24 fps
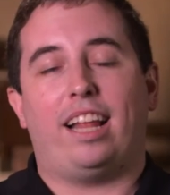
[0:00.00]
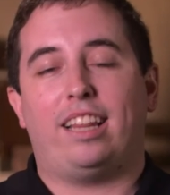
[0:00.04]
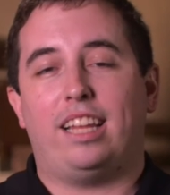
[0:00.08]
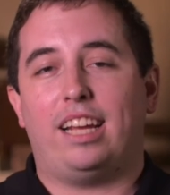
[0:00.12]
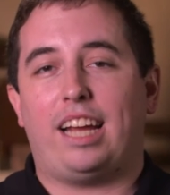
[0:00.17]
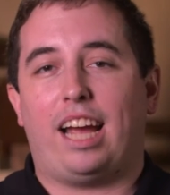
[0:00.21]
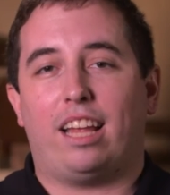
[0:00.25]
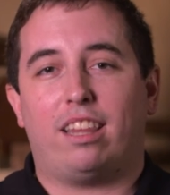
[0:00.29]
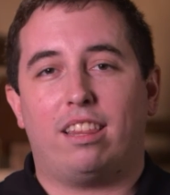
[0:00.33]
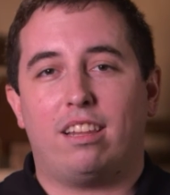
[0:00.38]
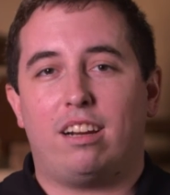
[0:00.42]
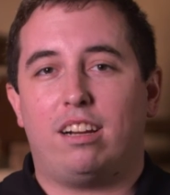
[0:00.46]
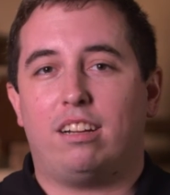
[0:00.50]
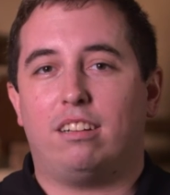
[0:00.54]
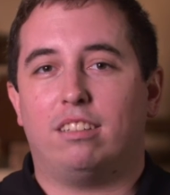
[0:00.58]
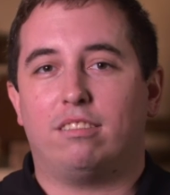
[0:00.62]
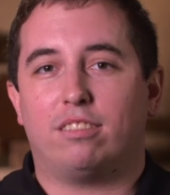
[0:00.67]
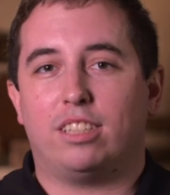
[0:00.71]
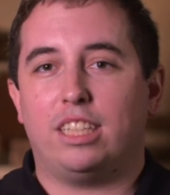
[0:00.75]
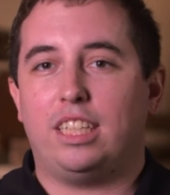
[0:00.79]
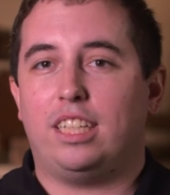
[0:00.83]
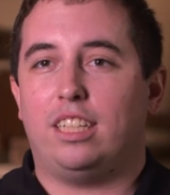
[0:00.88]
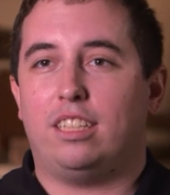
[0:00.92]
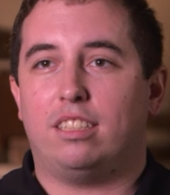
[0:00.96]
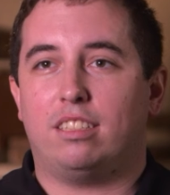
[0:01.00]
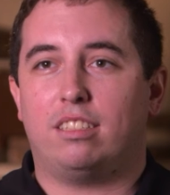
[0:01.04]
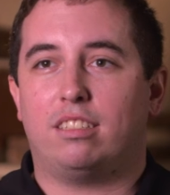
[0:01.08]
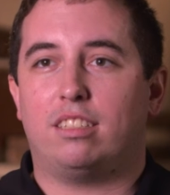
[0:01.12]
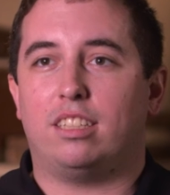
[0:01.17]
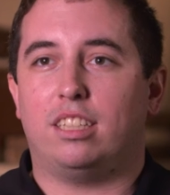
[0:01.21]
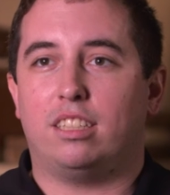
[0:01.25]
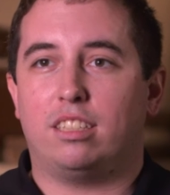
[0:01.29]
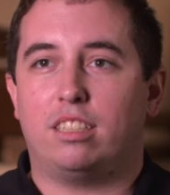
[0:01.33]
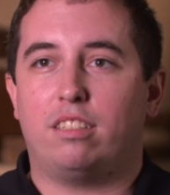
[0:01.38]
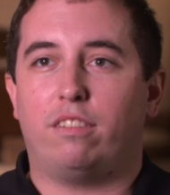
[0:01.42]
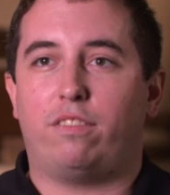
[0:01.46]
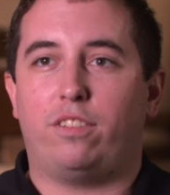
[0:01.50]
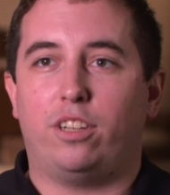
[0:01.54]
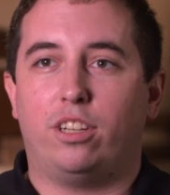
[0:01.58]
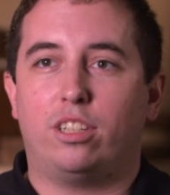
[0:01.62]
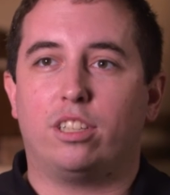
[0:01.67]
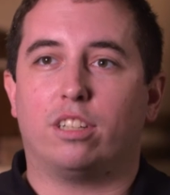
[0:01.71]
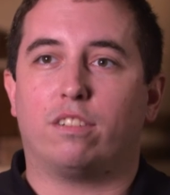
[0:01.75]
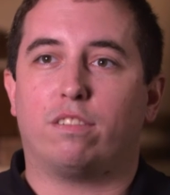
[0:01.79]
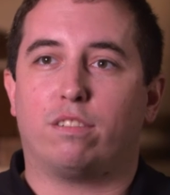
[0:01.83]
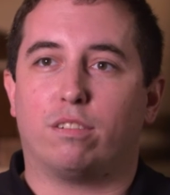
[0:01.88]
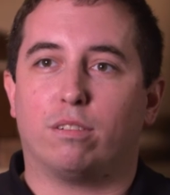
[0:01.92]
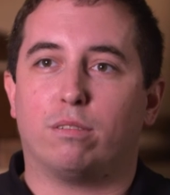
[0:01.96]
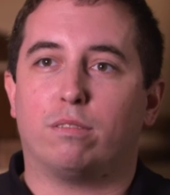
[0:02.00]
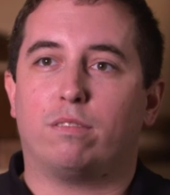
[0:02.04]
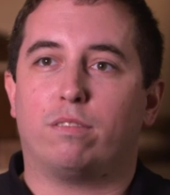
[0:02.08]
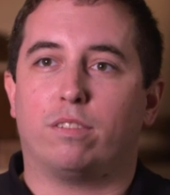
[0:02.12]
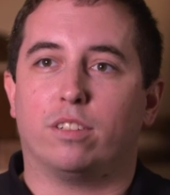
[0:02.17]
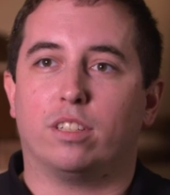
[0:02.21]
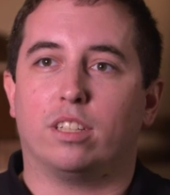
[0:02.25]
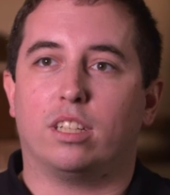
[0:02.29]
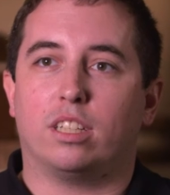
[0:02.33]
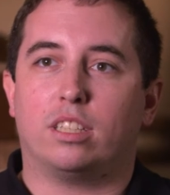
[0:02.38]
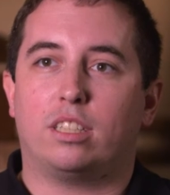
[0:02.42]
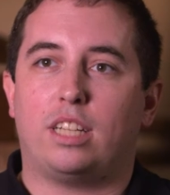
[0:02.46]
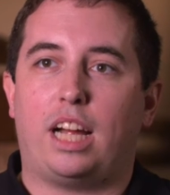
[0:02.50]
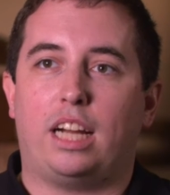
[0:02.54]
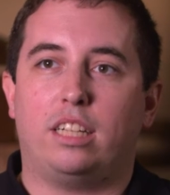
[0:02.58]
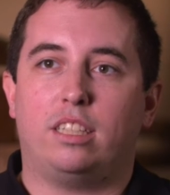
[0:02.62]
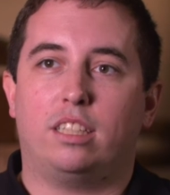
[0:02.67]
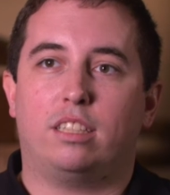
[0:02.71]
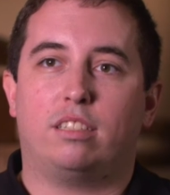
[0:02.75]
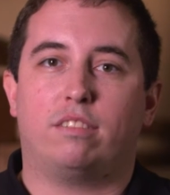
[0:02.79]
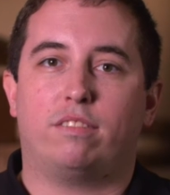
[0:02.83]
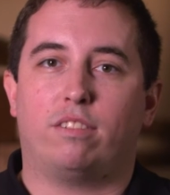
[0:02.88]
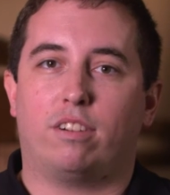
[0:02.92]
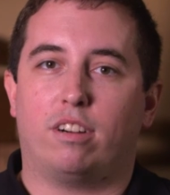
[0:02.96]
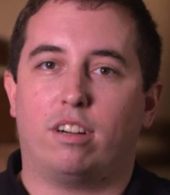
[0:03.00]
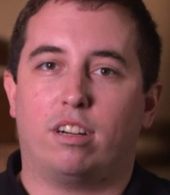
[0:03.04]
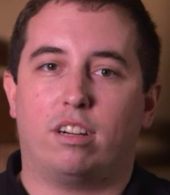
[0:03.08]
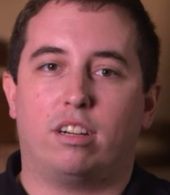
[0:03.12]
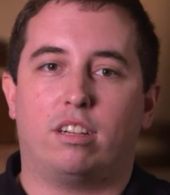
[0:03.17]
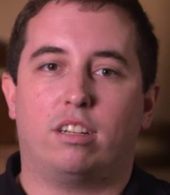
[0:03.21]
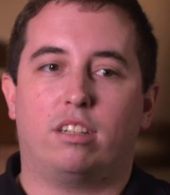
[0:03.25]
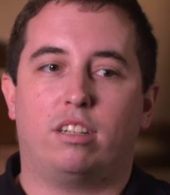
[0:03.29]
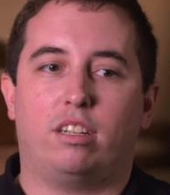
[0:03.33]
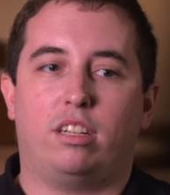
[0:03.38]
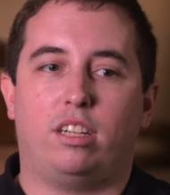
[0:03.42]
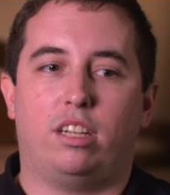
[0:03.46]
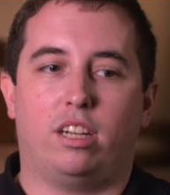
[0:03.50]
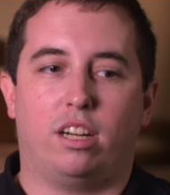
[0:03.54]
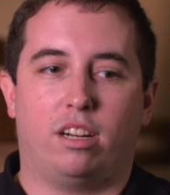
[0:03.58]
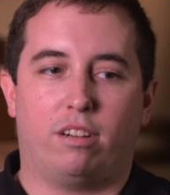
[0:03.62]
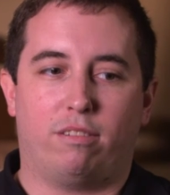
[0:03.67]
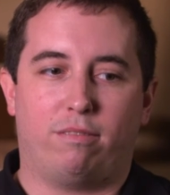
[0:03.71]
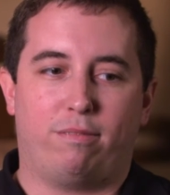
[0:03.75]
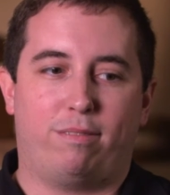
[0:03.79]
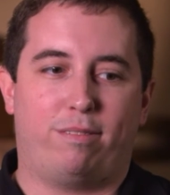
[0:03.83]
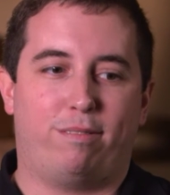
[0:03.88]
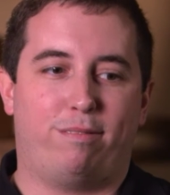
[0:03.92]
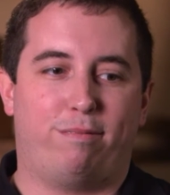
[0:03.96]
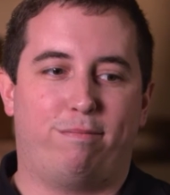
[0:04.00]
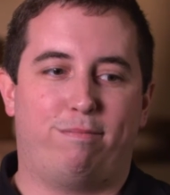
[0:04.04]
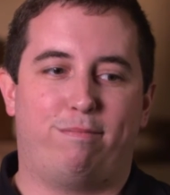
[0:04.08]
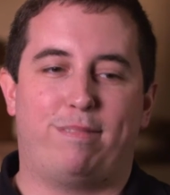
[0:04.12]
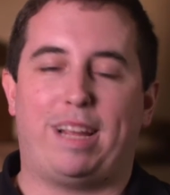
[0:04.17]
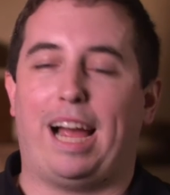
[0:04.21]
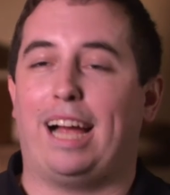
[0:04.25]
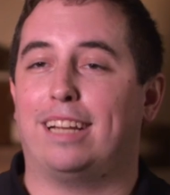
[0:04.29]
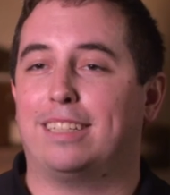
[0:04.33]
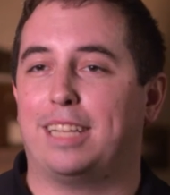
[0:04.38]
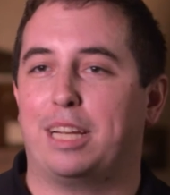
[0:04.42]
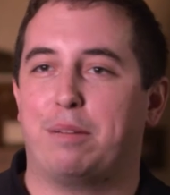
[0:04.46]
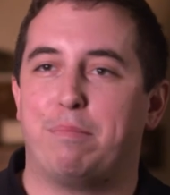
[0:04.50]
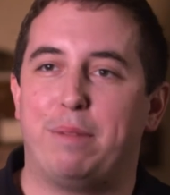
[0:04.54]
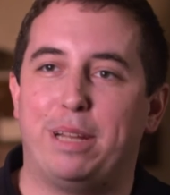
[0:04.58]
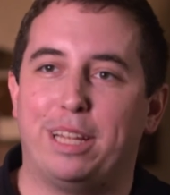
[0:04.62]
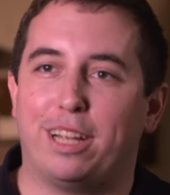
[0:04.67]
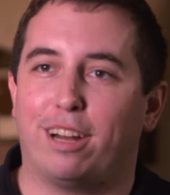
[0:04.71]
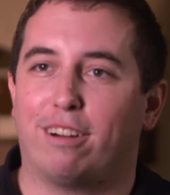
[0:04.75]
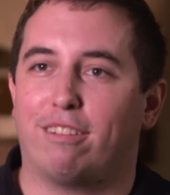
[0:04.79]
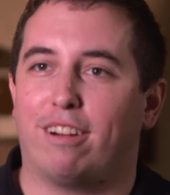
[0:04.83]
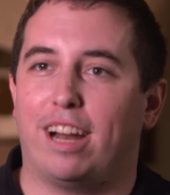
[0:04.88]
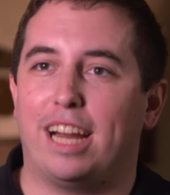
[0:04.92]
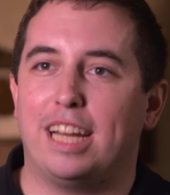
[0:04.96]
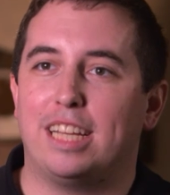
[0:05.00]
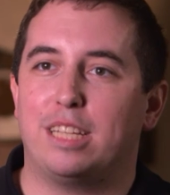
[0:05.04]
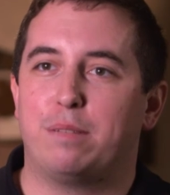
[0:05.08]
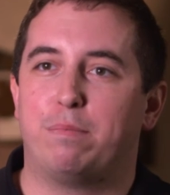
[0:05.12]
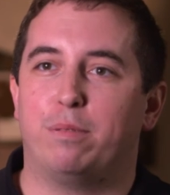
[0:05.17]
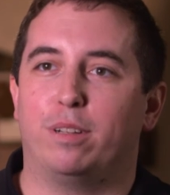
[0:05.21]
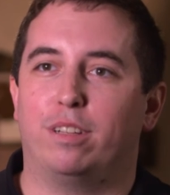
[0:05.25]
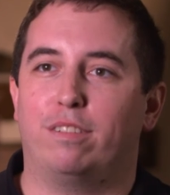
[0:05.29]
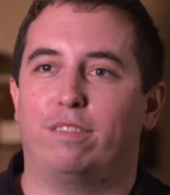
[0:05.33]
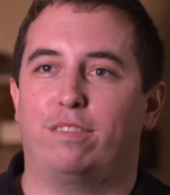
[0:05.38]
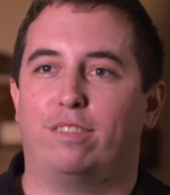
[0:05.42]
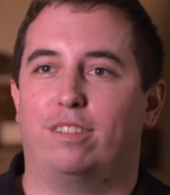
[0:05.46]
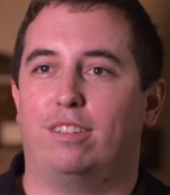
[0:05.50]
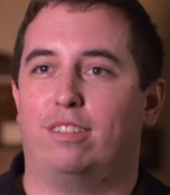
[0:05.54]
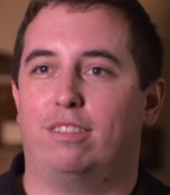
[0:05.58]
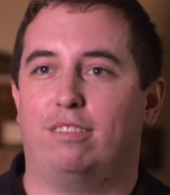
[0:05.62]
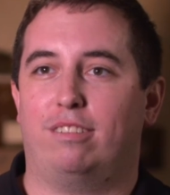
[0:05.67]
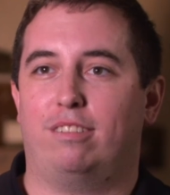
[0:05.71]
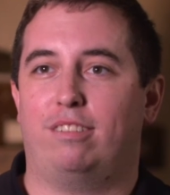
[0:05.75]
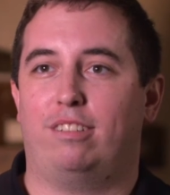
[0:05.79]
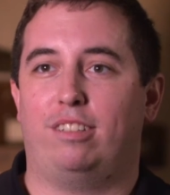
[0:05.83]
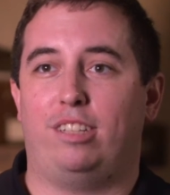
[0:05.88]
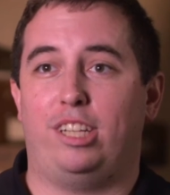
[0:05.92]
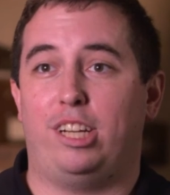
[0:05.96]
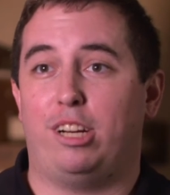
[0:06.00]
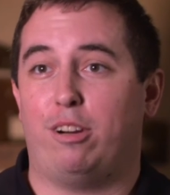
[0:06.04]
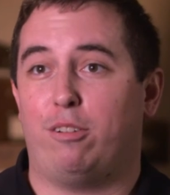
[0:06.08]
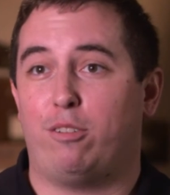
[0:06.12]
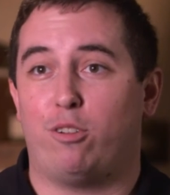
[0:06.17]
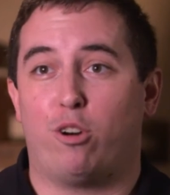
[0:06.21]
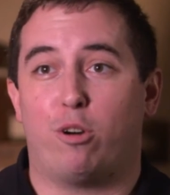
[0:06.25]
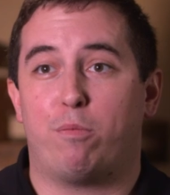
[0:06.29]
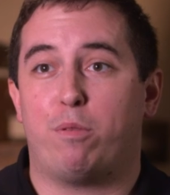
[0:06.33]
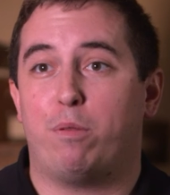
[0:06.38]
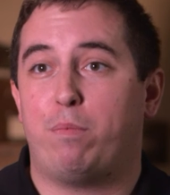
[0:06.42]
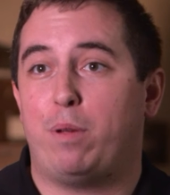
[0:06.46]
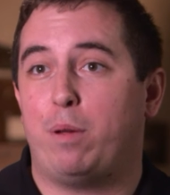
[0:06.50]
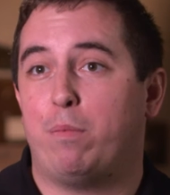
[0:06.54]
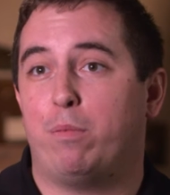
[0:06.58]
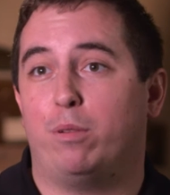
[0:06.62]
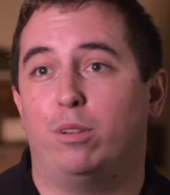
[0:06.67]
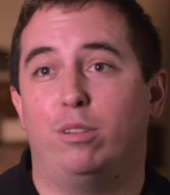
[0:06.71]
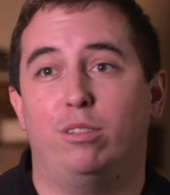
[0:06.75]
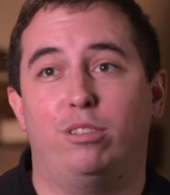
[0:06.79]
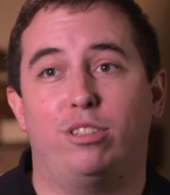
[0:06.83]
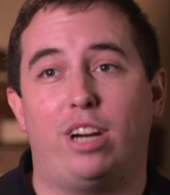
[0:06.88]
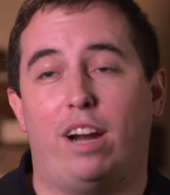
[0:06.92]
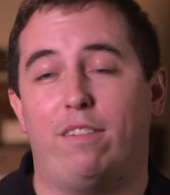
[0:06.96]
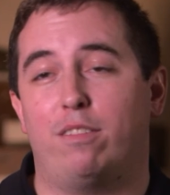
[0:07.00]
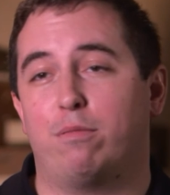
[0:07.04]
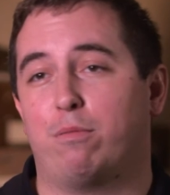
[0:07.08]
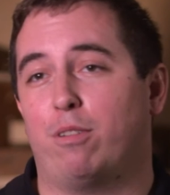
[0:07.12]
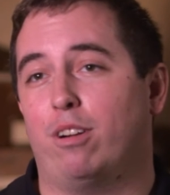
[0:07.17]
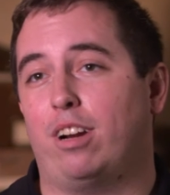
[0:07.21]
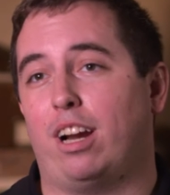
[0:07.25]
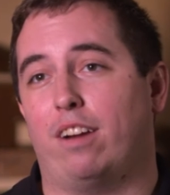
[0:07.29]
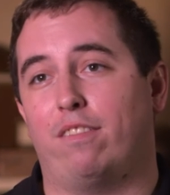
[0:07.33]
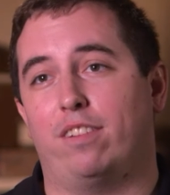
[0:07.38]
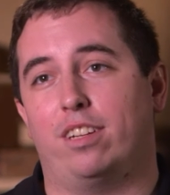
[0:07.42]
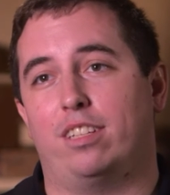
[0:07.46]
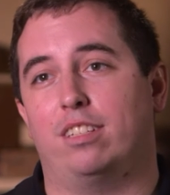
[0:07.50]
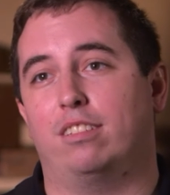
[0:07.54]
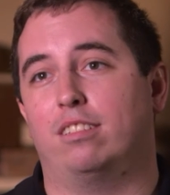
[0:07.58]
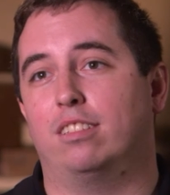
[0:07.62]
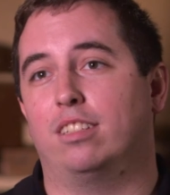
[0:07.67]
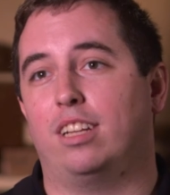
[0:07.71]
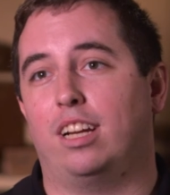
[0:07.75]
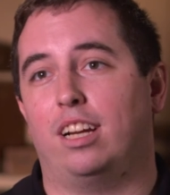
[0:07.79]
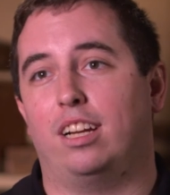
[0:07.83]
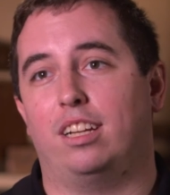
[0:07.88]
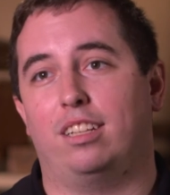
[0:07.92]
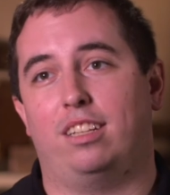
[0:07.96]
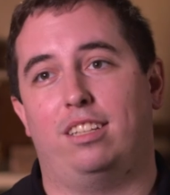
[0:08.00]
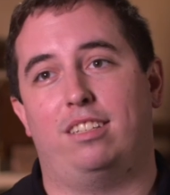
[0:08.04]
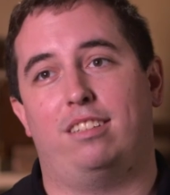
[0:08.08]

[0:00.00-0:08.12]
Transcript: think ethanol really is the future for this, not just for guys like me that race, but for normal people who drive to work every single day.